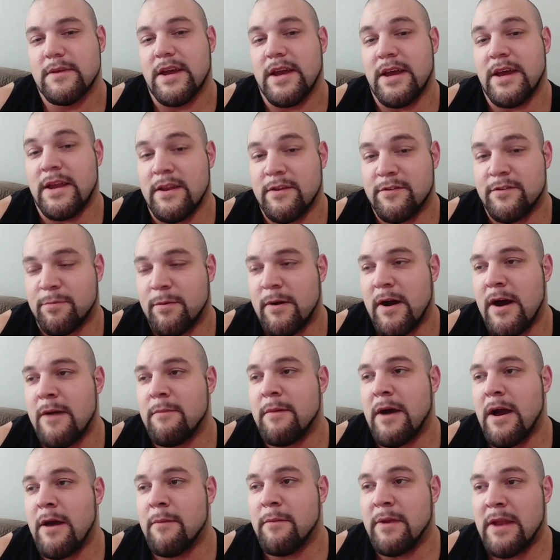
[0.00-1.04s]
In his
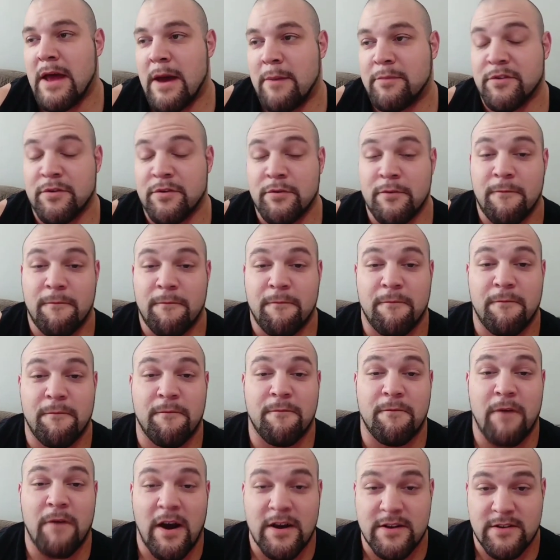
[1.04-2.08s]
prime, I am an absolute
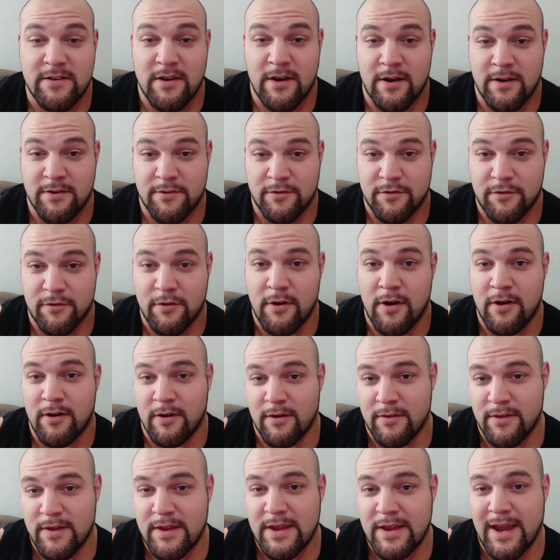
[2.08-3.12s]
fuck ton
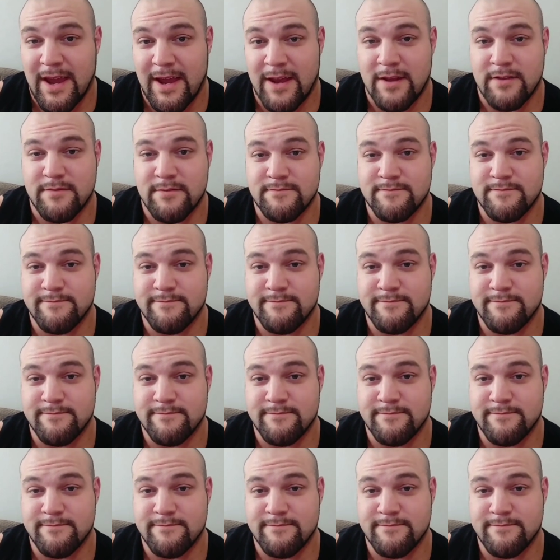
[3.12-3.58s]
stronger than Kane.